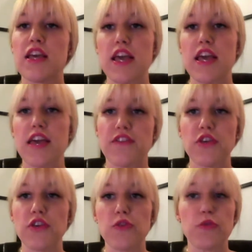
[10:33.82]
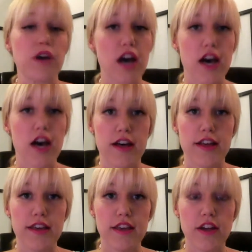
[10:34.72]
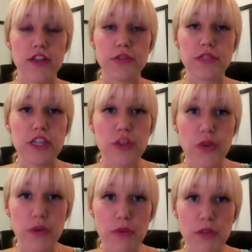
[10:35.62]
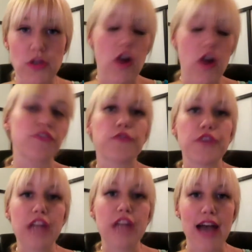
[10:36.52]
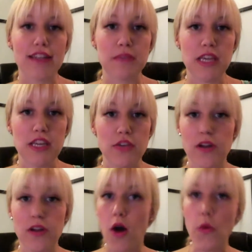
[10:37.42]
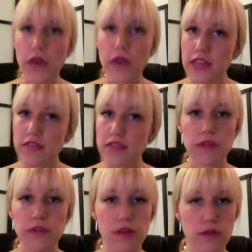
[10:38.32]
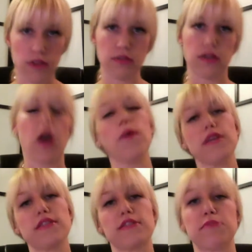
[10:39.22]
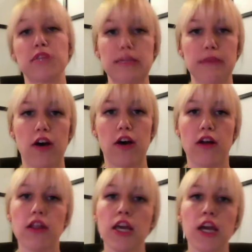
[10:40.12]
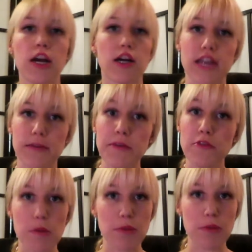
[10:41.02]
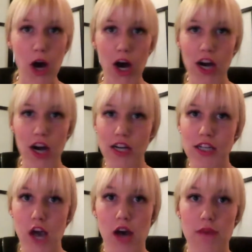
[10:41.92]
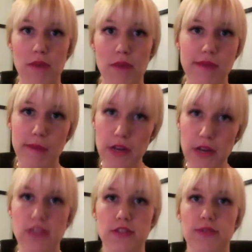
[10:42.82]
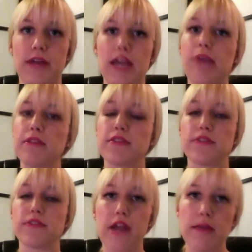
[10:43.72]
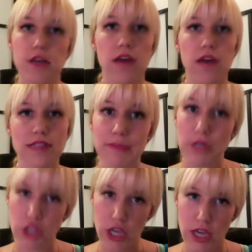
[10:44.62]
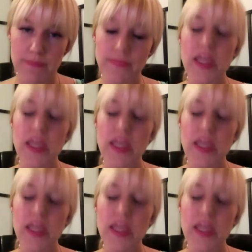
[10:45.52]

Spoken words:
If you are interested in knowing what those are, feel free to ask me. You can always send me an email, contact me through my blog, hit me up on Instagram. Instagram is obviously my jam.